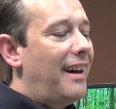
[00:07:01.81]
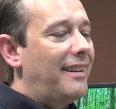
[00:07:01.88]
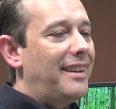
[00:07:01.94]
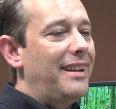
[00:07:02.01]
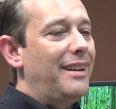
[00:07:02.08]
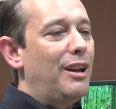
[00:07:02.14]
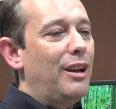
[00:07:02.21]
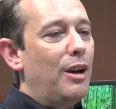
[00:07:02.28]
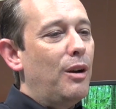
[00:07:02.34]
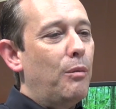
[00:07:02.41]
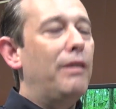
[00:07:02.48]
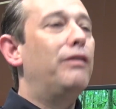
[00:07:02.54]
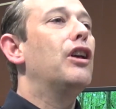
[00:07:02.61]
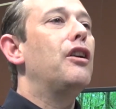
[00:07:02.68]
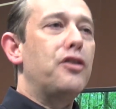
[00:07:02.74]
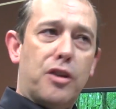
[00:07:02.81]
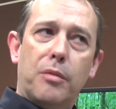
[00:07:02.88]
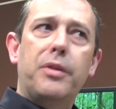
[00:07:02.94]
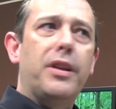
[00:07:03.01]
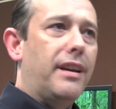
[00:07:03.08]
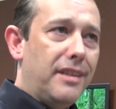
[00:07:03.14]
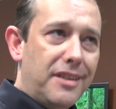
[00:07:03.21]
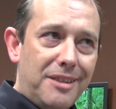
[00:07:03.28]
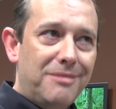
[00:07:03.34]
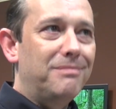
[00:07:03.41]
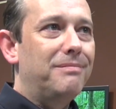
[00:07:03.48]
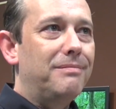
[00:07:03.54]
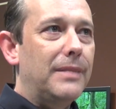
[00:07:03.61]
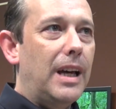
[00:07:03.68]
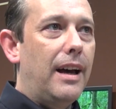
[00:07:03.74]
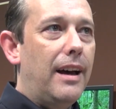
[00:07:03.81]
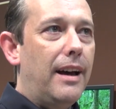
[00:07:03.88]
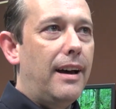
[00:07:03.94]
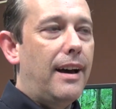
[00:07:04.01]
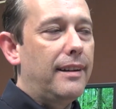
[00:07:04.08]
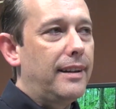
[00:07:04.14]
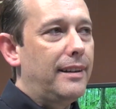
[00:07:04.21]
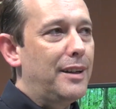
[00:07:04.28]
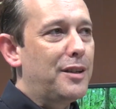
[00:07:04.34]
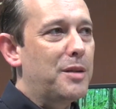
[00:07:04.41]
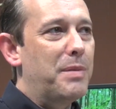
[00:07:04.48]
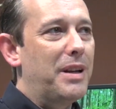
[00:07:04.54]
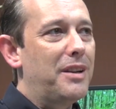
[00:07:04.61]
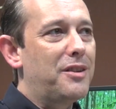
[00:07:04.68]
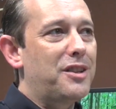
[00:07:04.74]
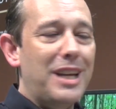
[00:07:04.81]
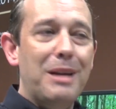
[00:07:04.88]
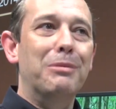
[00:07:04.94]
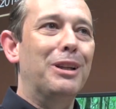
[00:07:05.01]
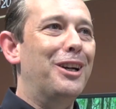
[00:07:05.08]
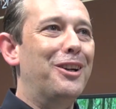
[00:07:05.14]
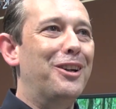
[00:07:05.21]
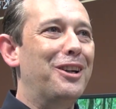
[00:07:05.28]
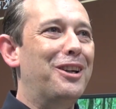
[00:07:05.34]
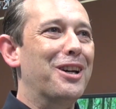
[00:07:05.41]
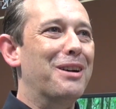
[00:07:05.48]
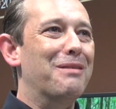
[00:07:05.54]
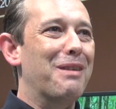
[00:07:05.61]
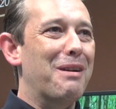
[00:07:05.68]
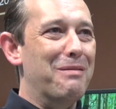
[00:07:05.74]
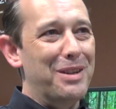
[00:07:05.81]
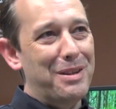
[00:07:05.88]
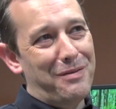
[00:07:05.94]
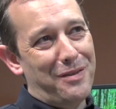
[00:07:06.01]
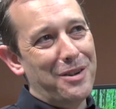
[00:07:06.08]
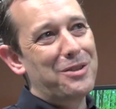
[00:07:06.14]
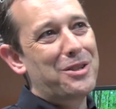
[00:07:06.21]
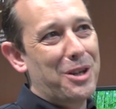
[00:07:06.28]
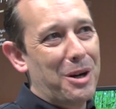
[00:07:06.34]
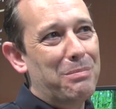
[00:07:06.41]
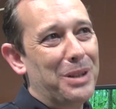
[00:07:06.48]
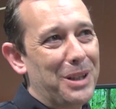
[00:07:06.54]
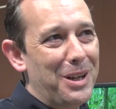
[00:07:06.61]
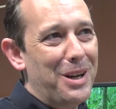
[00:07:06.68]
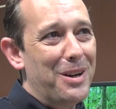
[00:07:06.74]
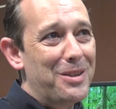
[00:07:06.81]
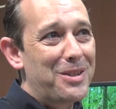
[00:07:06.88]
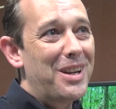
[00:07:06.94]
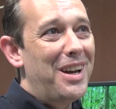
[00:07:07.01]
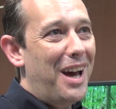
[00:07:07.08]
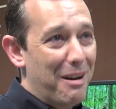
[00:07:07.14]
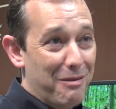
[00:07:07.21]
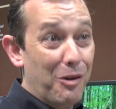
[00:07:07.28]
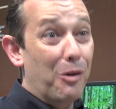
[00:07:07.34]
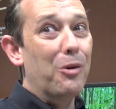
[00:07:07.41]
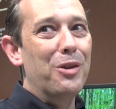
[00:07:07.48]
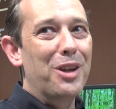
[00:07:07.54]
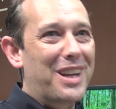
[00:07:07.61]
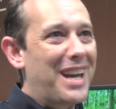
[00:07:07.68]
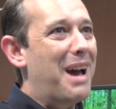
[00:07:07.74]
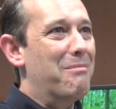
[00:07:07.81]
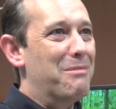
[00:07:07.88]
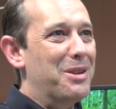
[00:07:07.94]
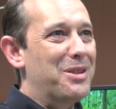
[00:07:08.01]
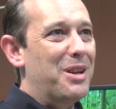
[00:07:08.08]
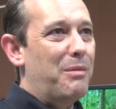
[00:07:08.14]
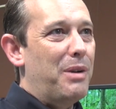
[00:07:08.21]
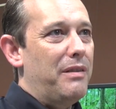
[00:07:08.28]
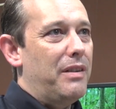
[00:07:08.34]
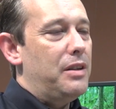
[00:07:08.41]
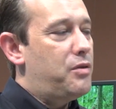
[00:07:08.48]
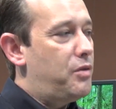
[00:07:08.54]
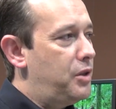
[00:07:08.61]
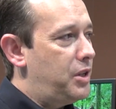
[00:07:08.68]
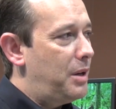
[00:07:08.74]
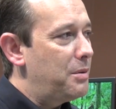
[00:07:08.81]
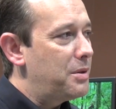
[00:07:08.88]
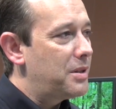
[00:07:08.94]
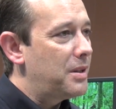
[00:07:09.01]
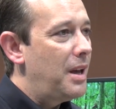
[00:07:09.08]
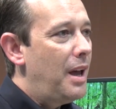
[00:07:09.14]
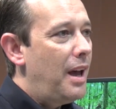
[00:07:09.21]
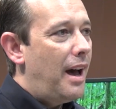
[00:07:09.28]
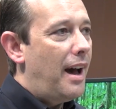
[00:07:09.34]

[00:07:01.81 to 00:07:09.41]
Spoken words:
I think we've learned some things. I think this has been a steep learning curve over the first couple of years of all the cameras that we've introduced.